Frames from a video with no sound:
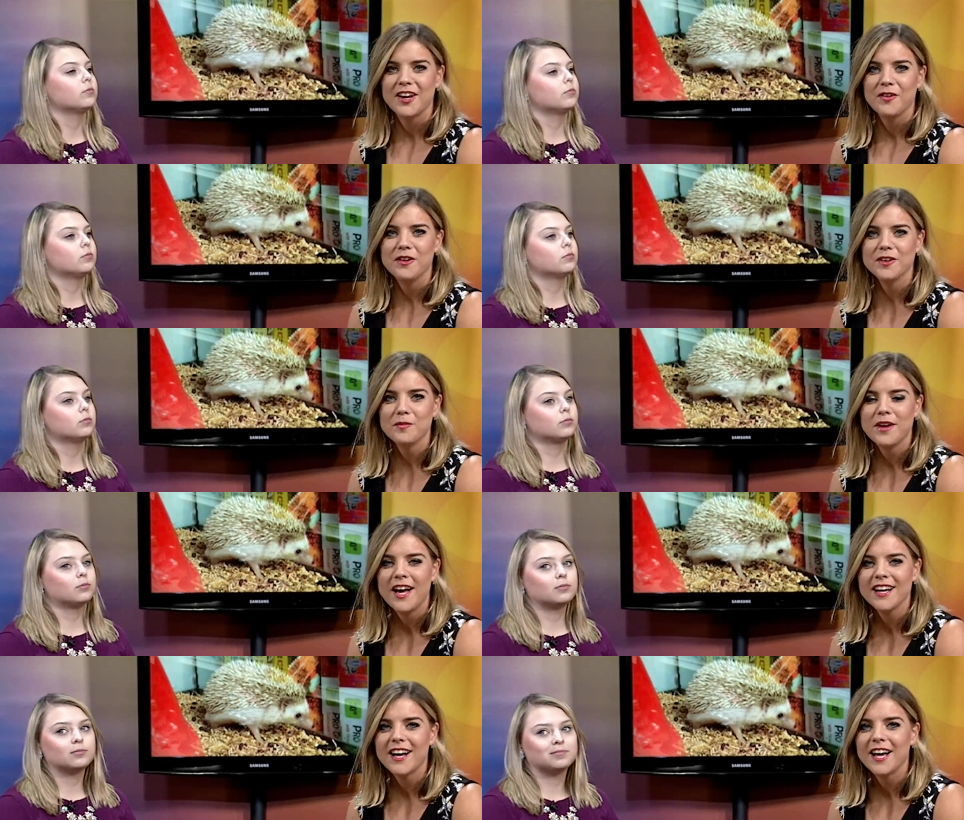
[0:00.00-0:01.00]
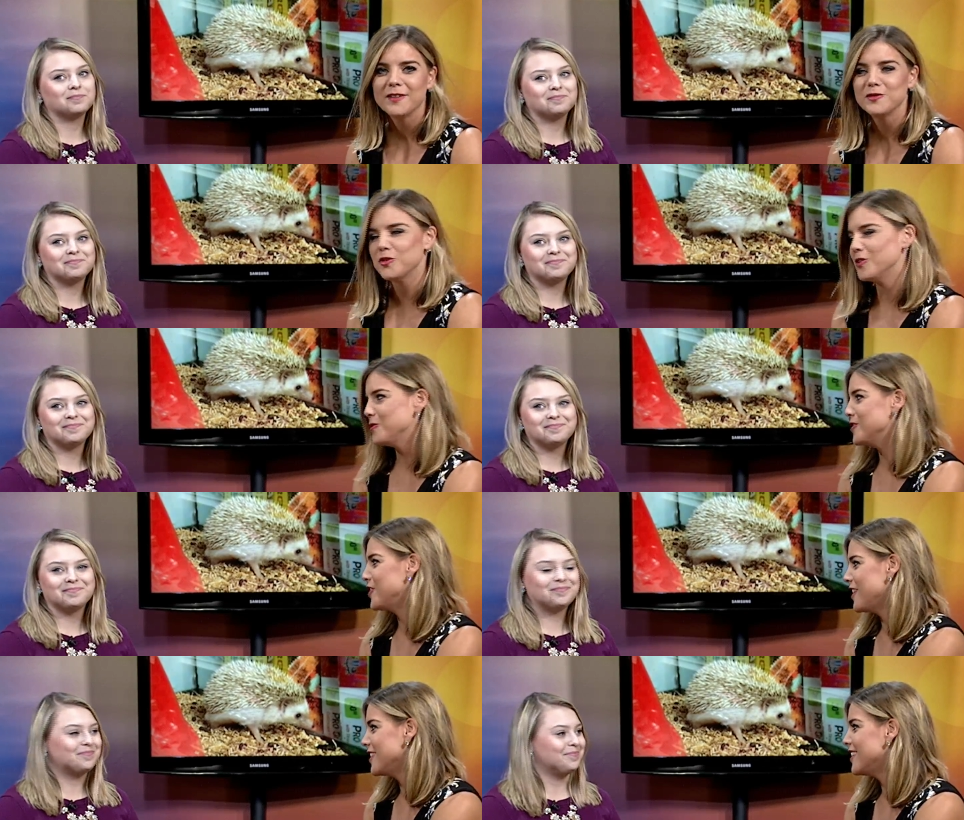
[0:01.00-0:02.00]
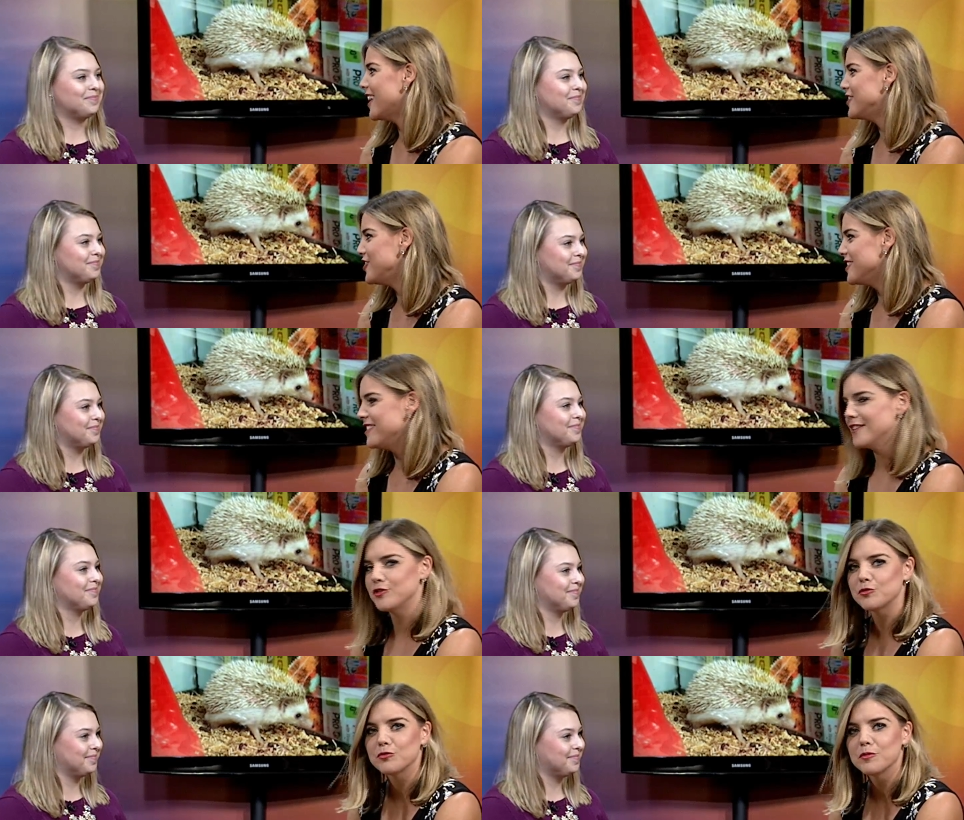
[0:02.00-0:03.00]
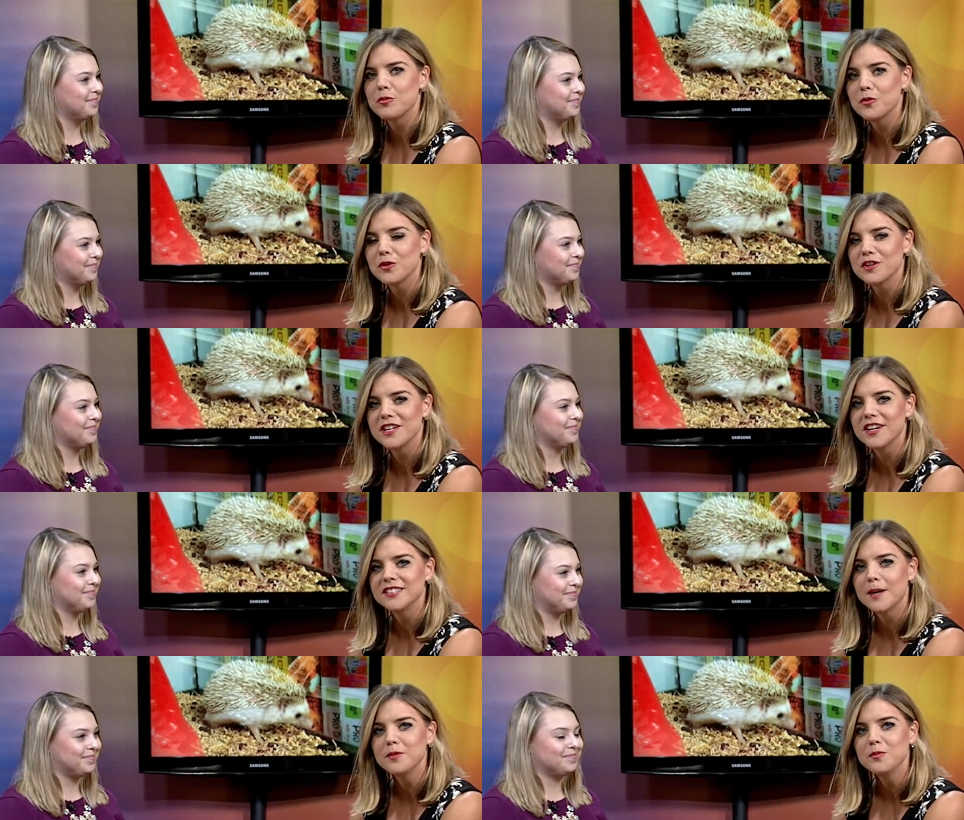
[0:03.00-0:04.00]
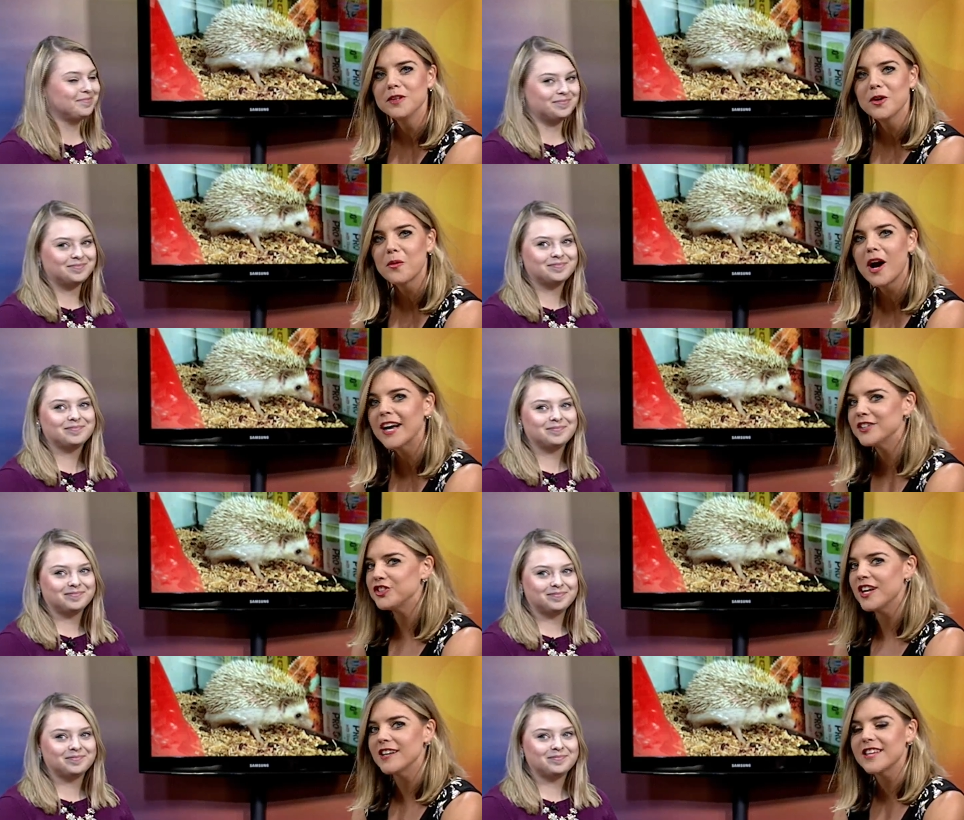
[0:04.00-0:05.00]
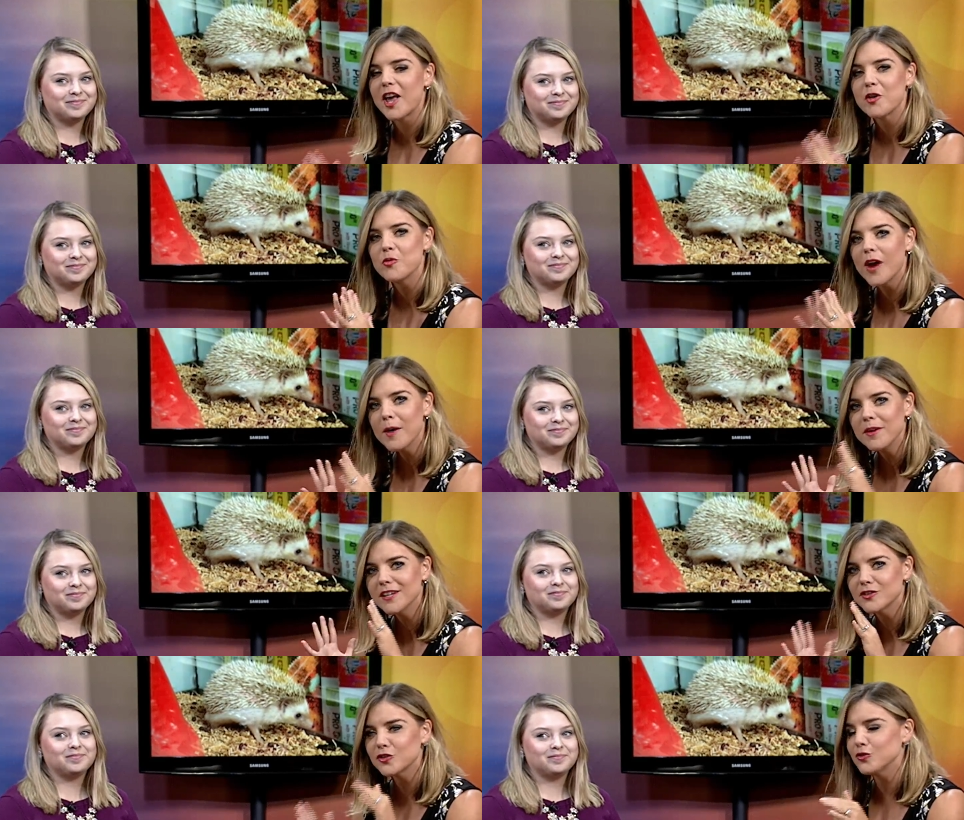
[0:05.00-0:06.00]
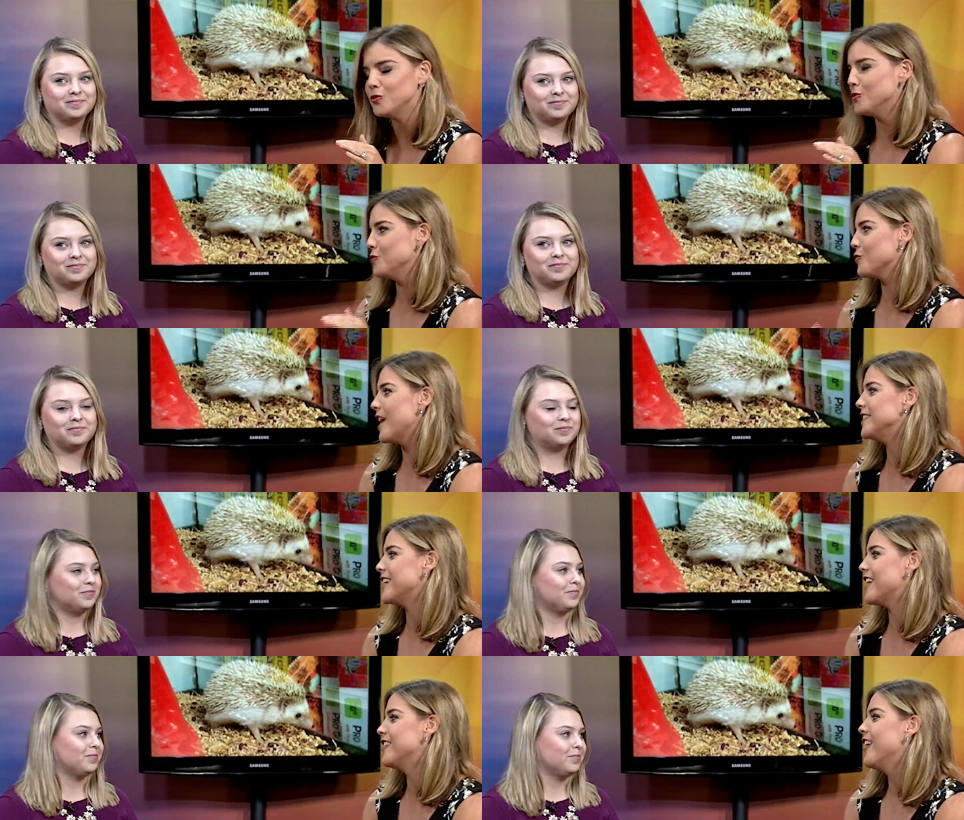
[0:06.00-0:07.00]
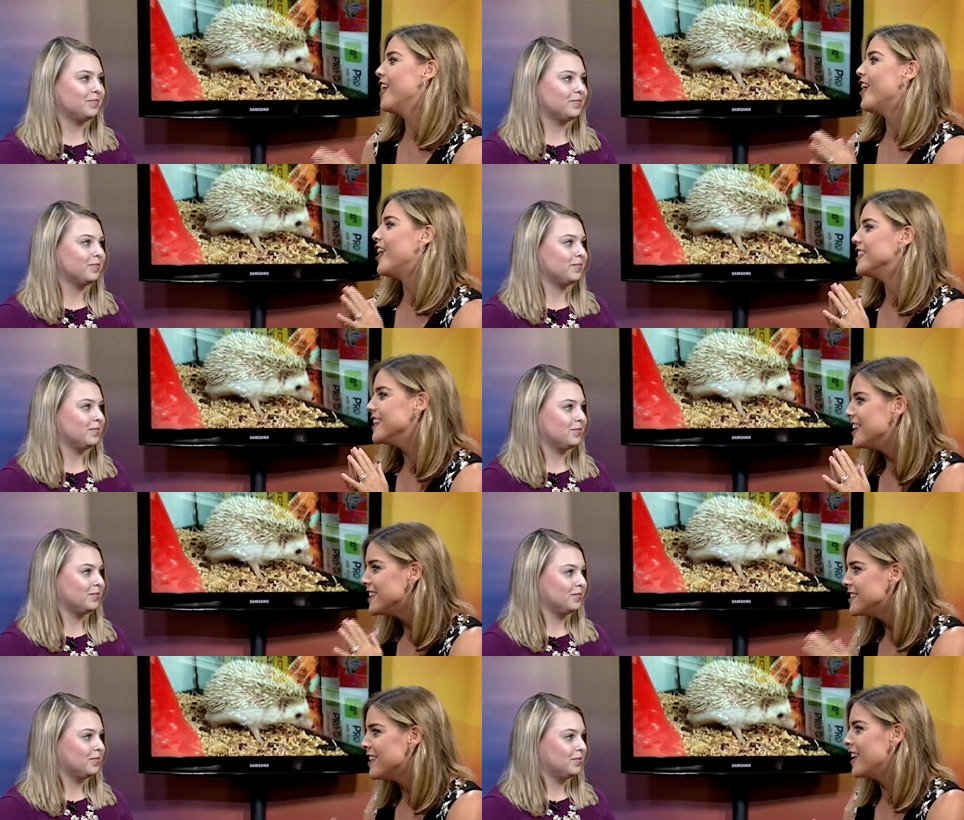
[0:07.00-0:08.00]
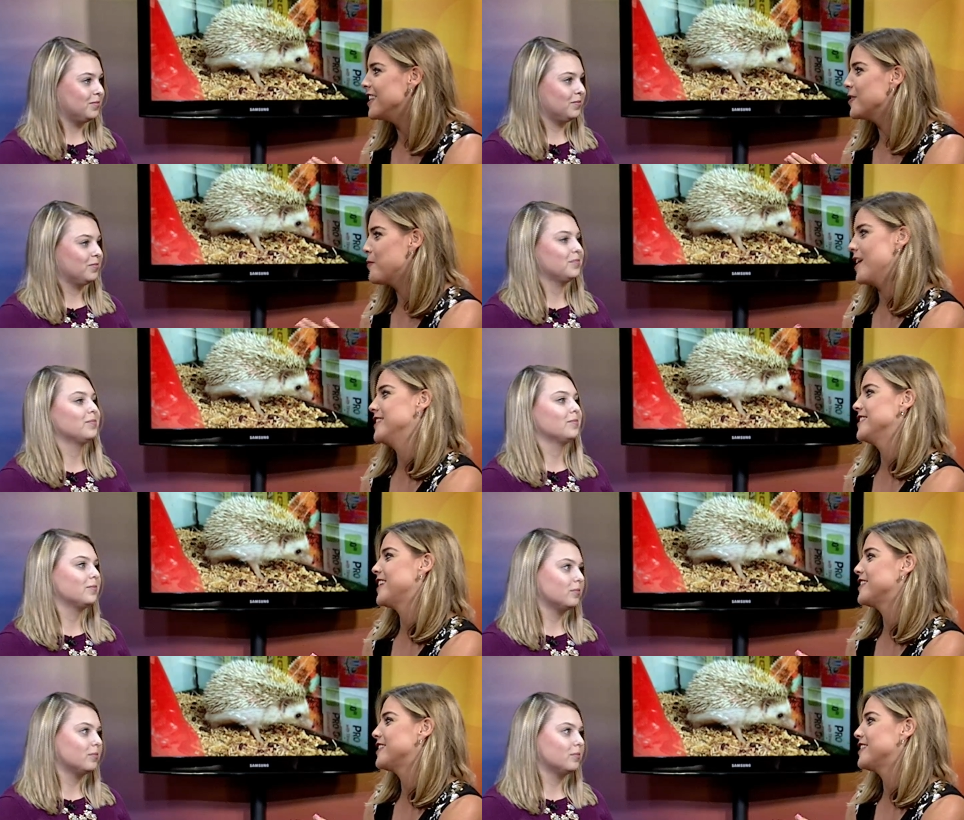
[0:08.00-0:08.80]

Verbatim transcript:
Speaker 1: Welcome back. I am joined with Shayla Klein. She is a digital reporter here at WBOY, and she has a web exclusive right now on exotic pets.